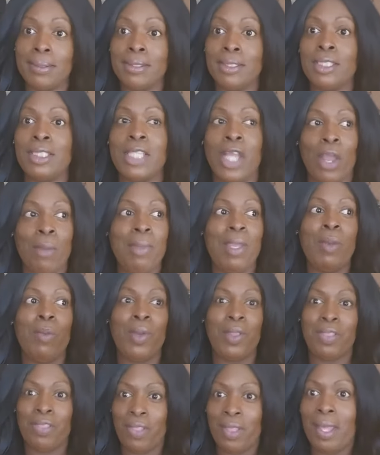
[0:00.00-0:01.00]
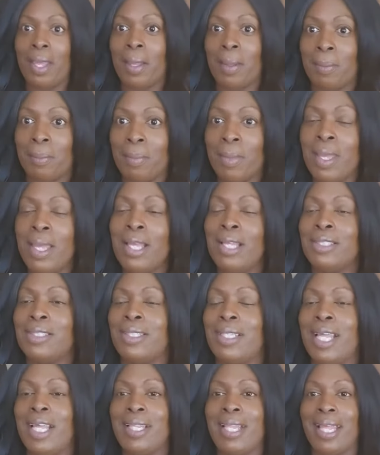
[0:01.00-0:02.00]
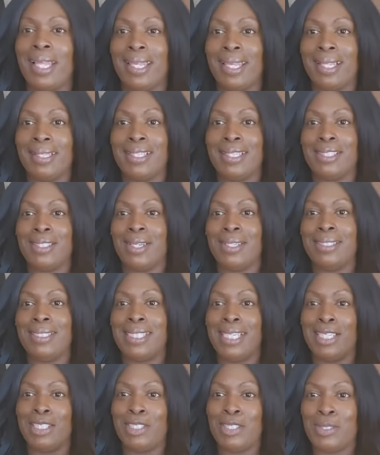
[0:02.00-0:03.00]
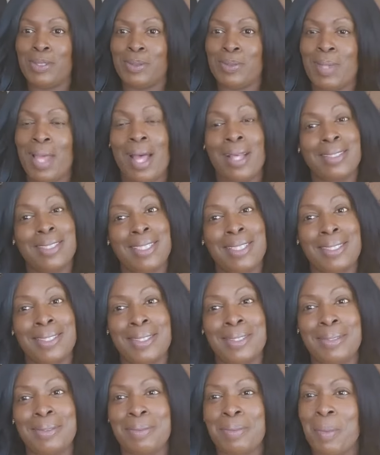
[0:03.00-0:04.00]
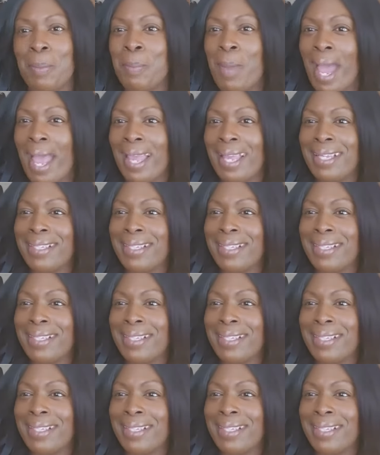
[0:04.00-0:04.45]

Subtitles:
Share me with them so that they can get this good tea too. I'll see you soon. Bye.